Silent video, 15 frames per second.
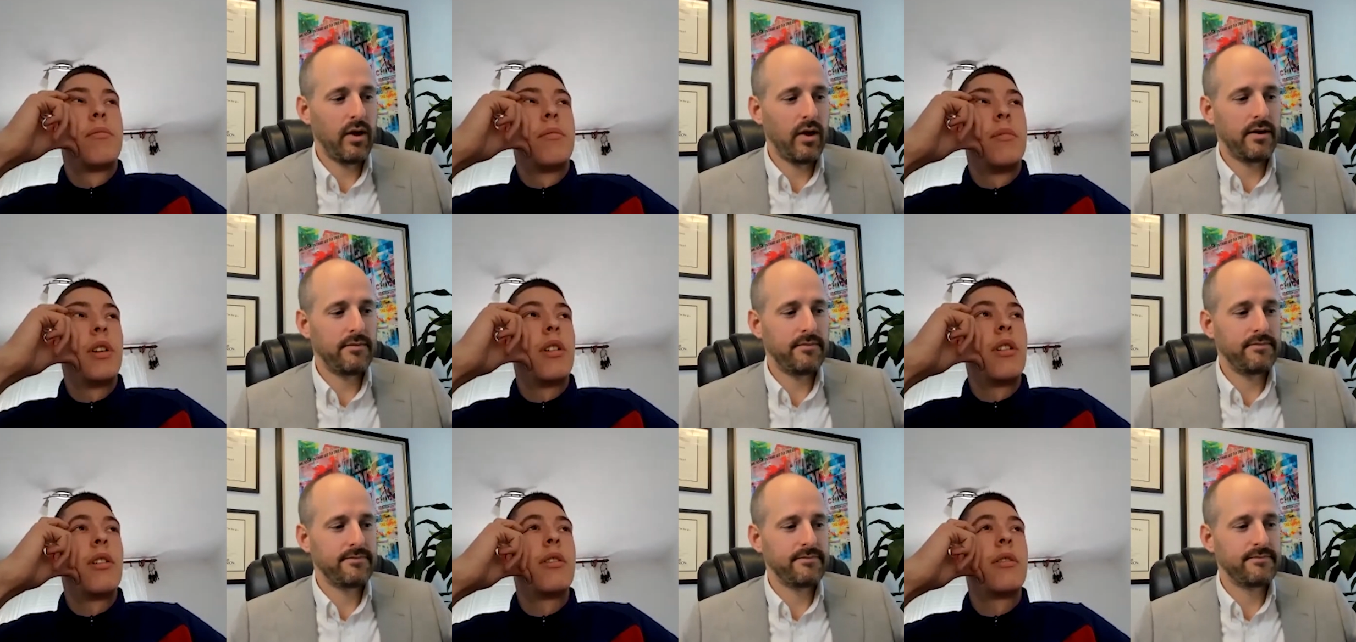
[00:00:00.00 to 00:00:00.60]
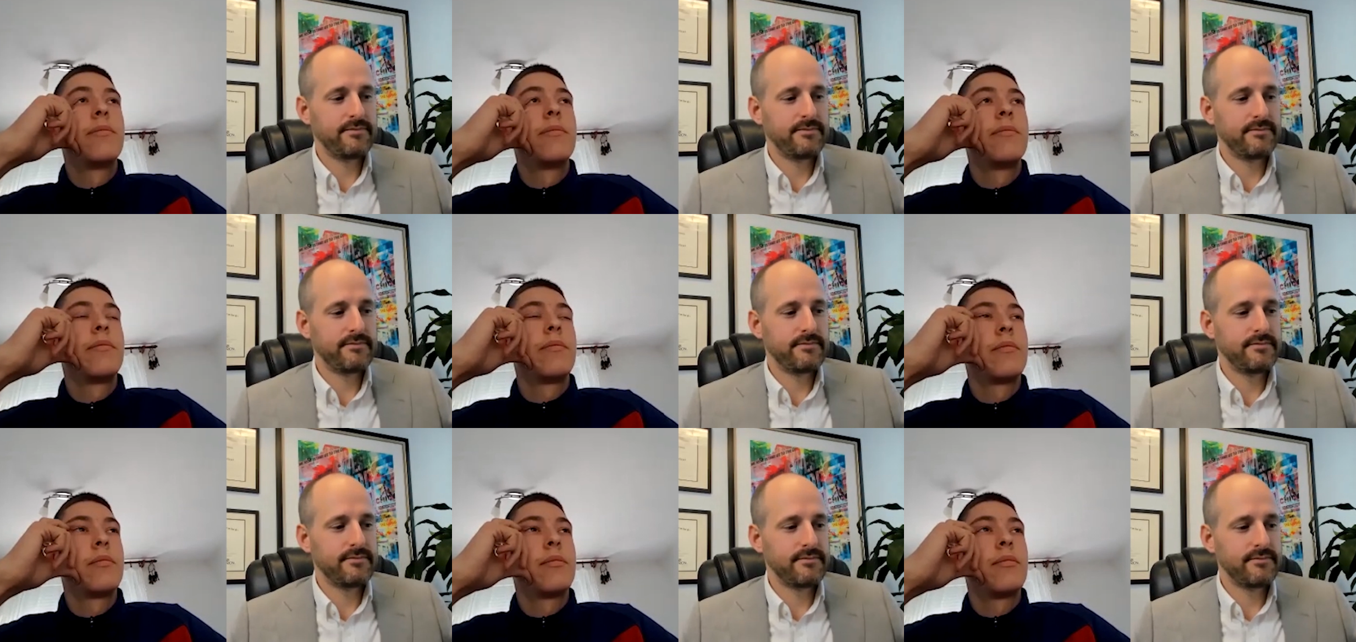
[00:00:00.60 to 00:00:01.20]
Speaker 1: Okay.
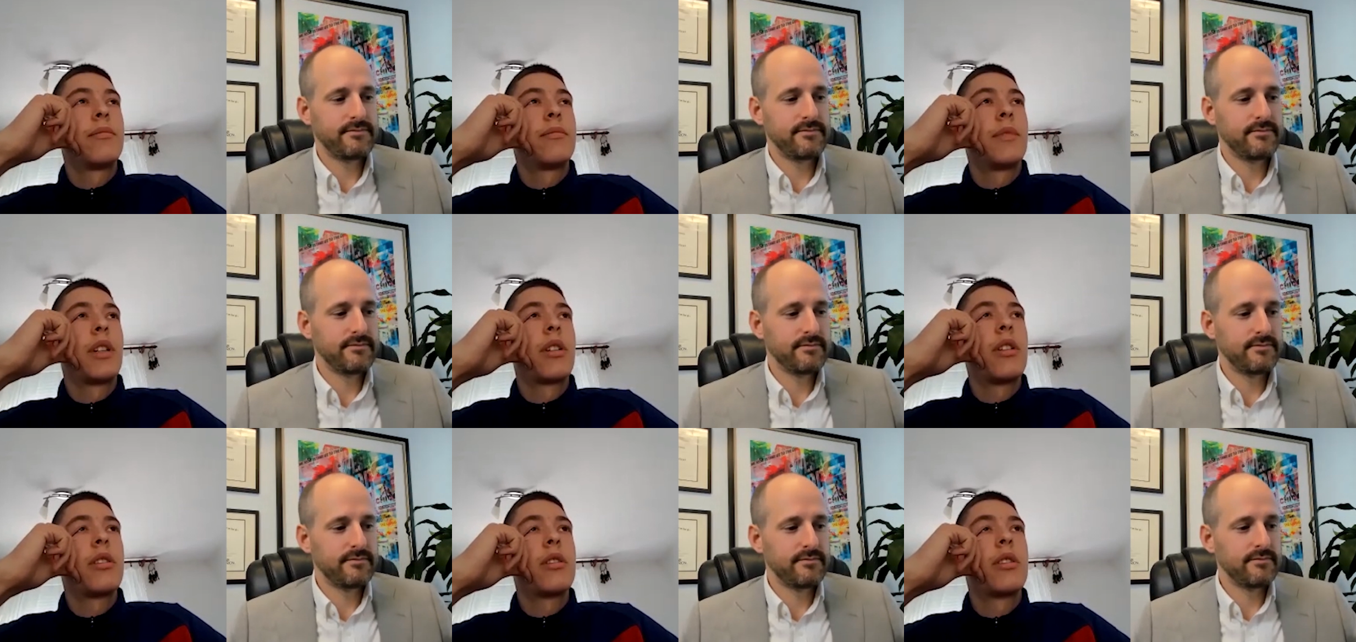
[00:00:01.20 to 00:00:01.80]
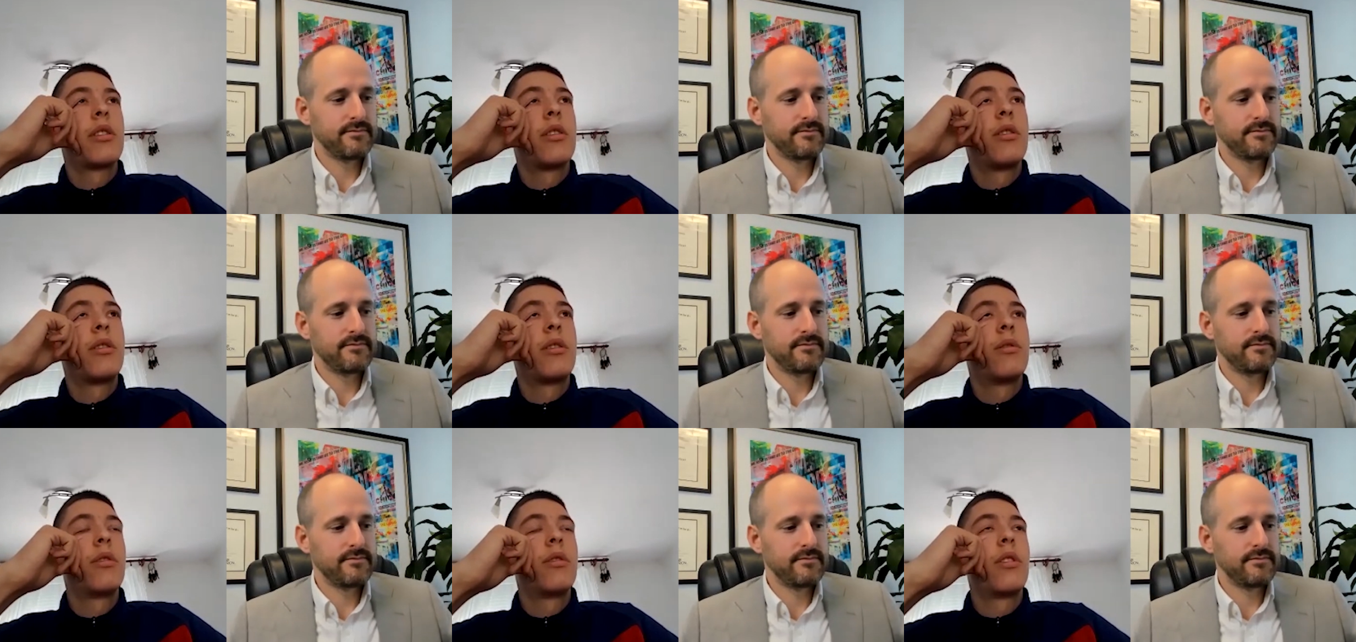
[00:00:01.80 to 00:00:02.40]
Okay.
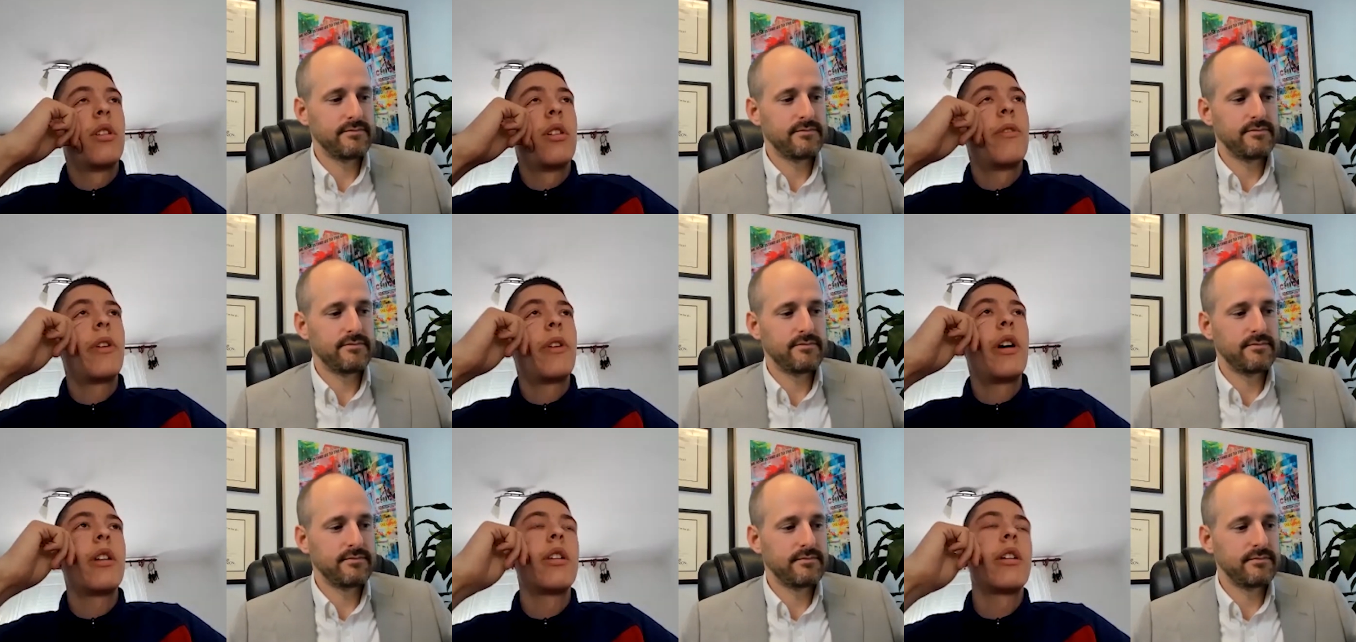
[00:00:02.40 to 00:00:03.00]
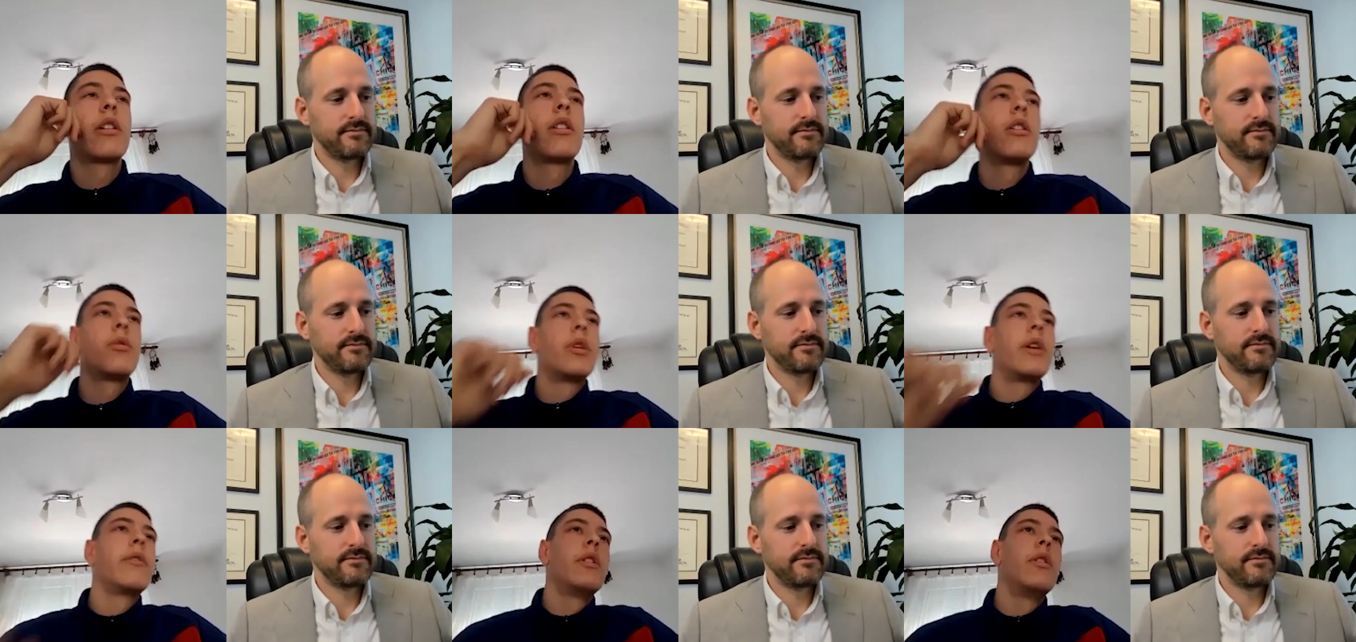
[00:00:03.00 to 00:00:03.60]
So if I had like no
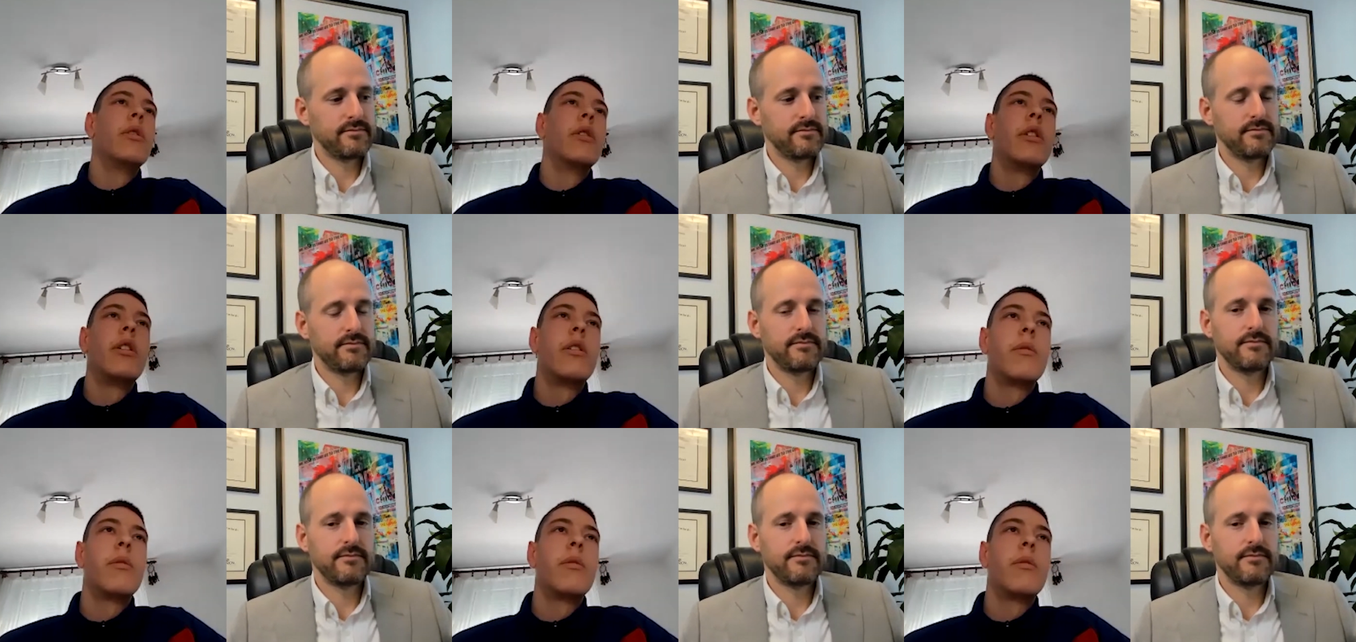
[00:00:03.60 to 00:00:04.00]
revenue in a year,